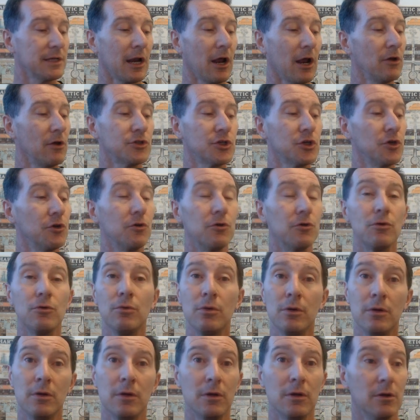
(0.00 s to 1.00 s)
You know,
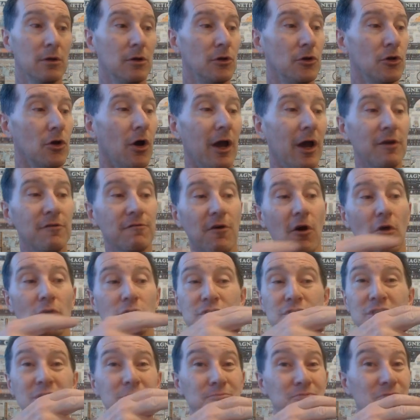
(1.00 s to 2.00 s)
2 9
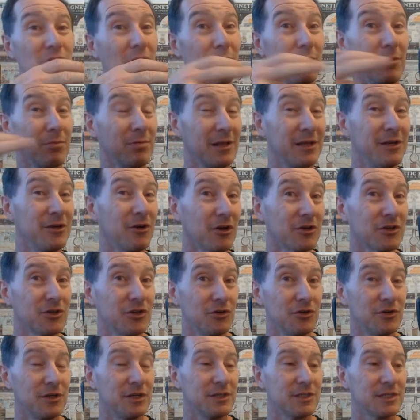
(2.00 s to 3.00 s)
volts is probably not
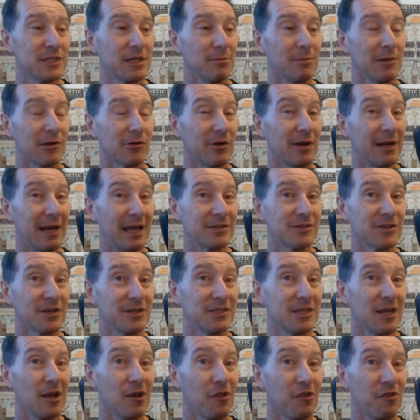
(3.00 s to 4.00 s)
too dissimilar, and as I
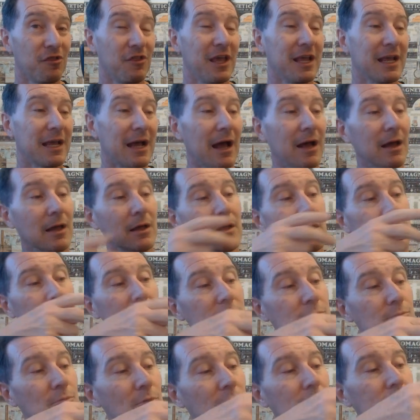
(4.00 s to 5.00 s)
said, thicker.
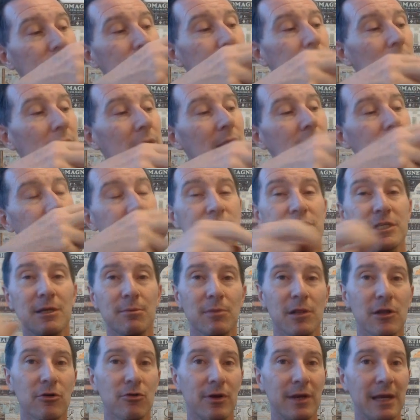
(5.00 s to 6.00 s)
It's probably
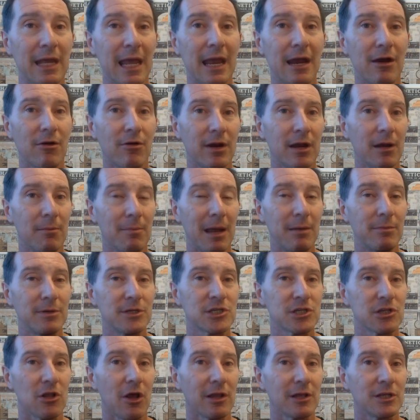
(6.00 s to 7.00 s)
similar in area, maybe
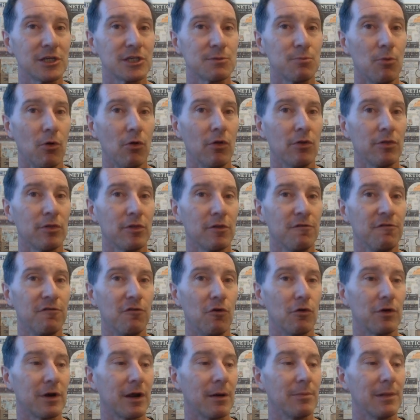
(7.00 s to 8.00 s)
slightly smaller than the
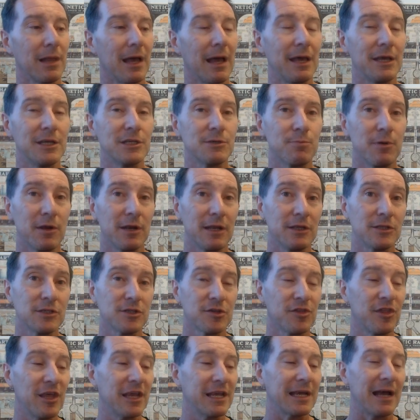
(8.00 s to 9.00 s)
4AA's, but
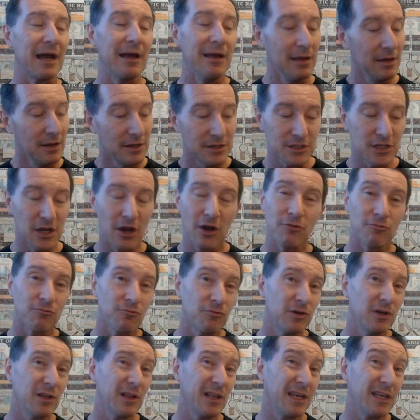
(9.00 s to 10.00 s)
it's thicker, so
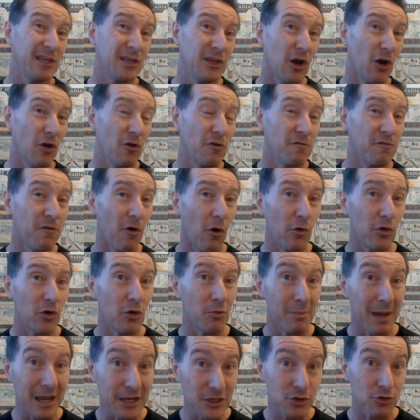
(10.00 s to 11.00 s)
really no
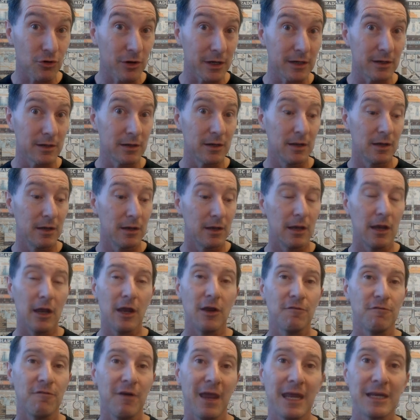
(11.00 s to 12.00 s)
volumetric
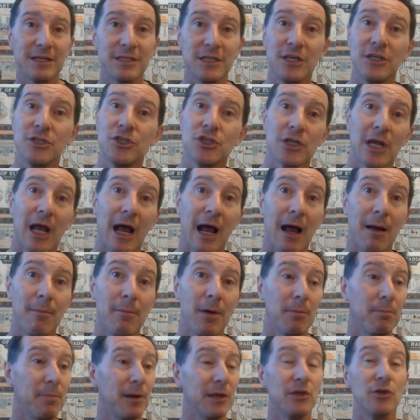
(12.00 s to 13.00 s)
advantage,
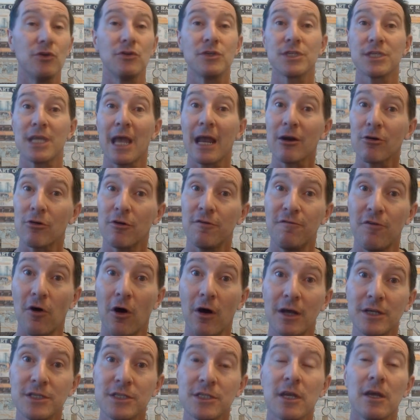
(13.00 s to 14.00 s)
but you
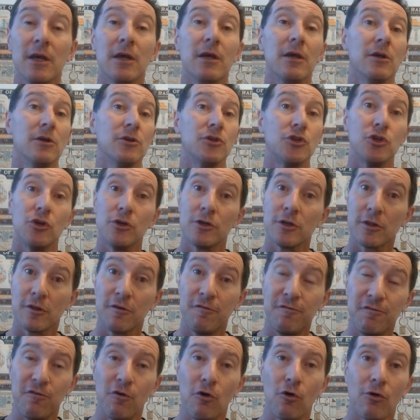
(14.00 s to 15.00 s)
sacrifice due to the
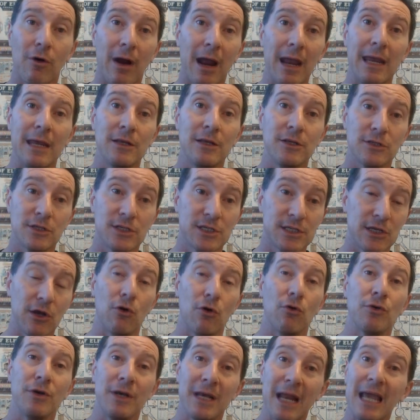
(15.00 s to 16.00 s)
4A
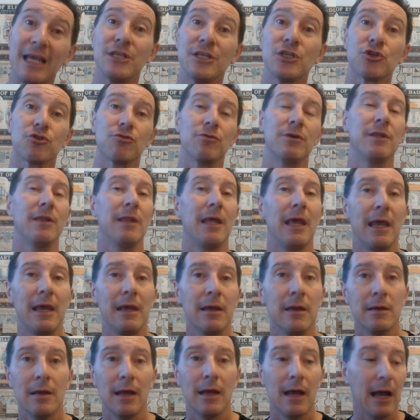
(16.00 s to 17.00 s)
cell nature in
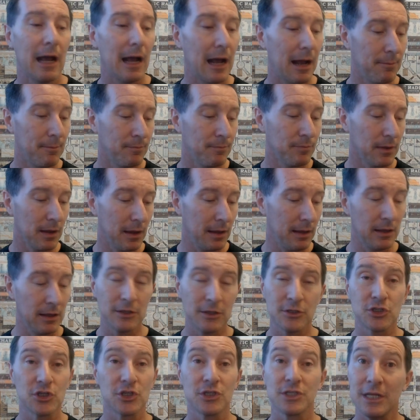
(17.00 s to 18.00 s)
there.
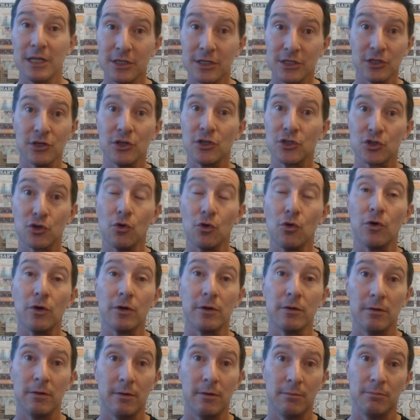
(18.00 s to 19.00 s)
It just isn't as
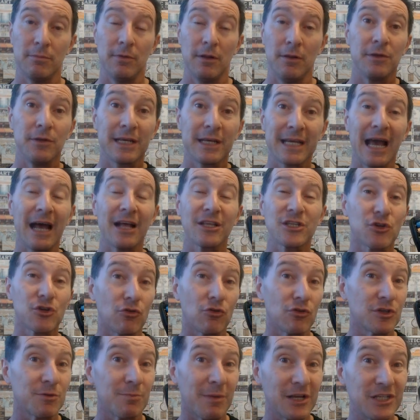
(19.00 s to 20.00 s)
good. You can't
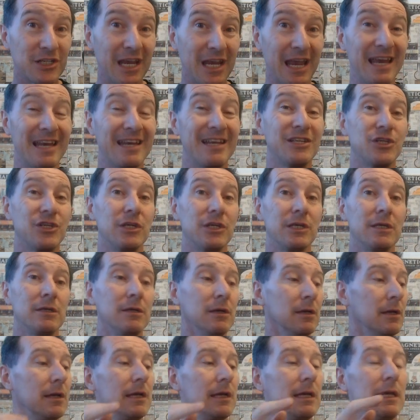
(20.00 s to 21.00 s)
store as much energy
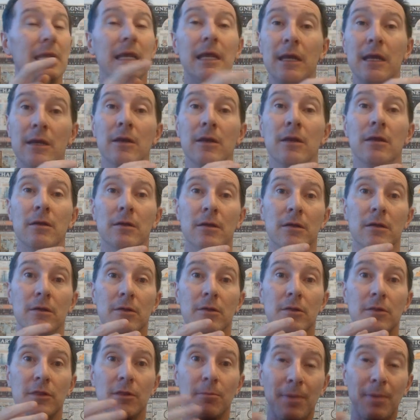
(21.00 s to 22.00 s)
in
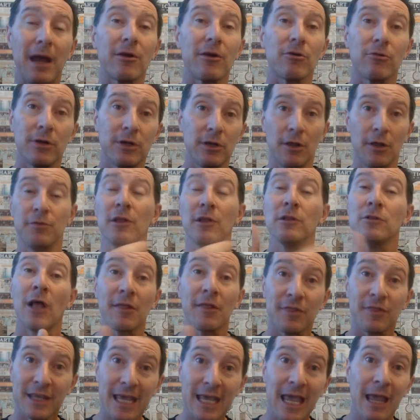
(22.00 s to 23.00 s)
the battery.
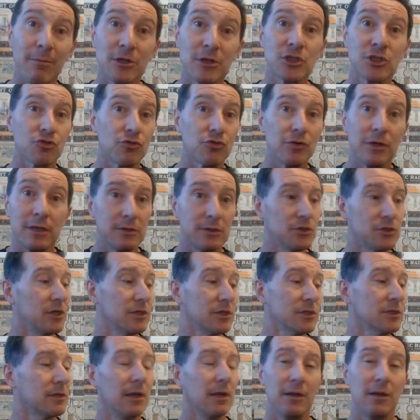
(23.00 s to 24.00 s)
The chemistry
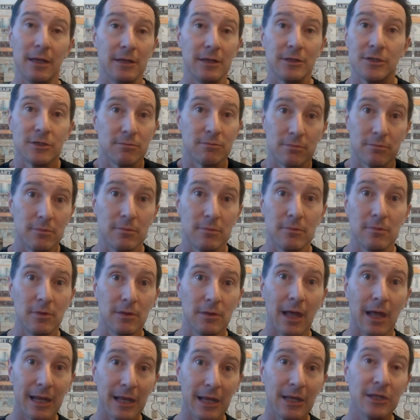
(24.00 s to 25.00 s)
just is,
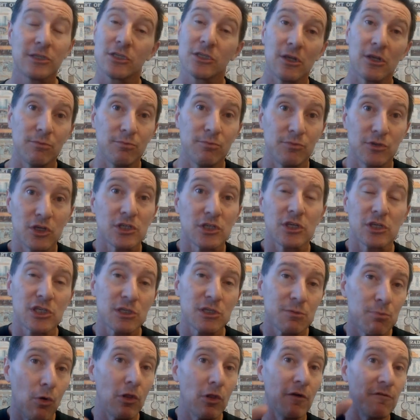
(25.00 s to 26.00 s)
like, it's just a
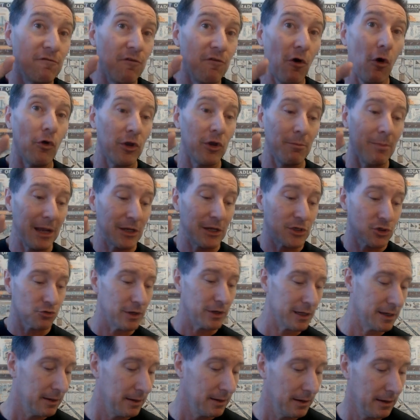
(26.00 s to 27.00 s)
smaller
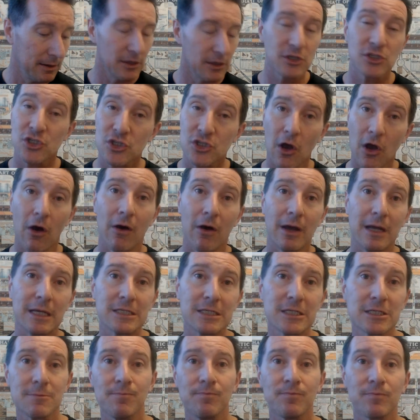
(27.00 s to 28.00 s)
volumetric
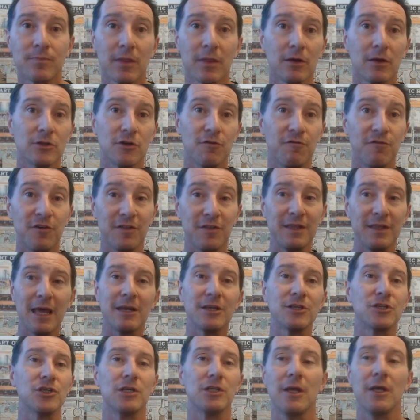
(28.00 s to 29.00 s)
size to fit the
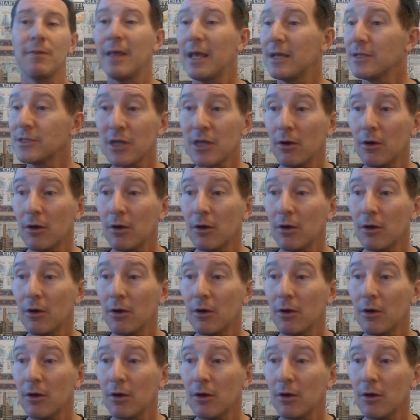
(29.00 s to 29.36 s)
energy in there.